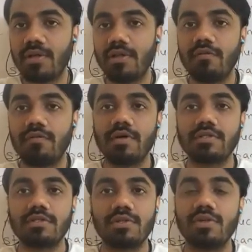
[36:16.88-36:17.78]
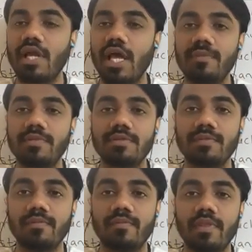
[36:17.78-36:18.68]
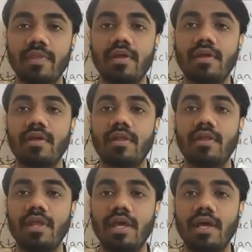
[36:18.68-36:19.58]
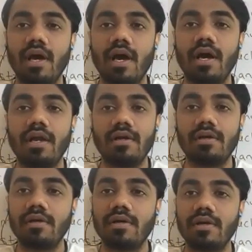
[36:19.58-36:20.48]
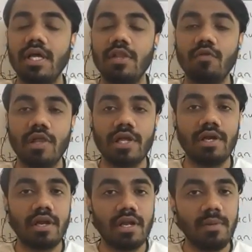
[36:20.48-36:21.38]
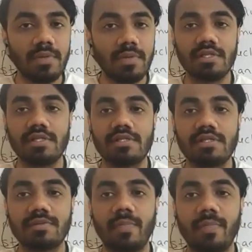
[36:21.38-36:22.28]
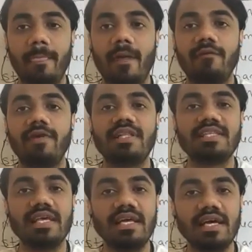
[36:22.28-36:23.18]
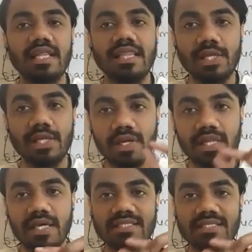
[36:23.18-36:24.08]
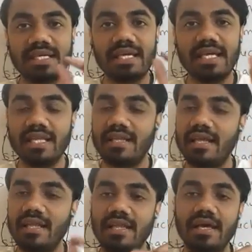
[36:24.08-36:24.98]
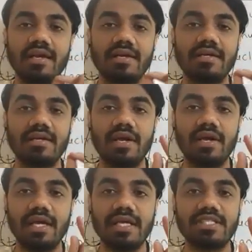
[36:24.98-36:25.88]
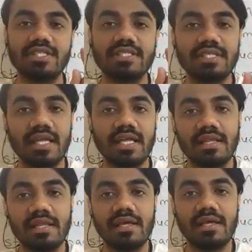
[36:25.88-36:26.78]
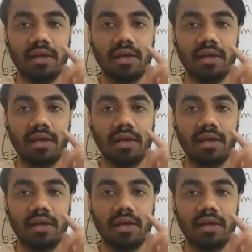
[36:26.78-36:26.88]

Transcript: The first 2 types, they are involuntary muscles with single nucleus in their each cell.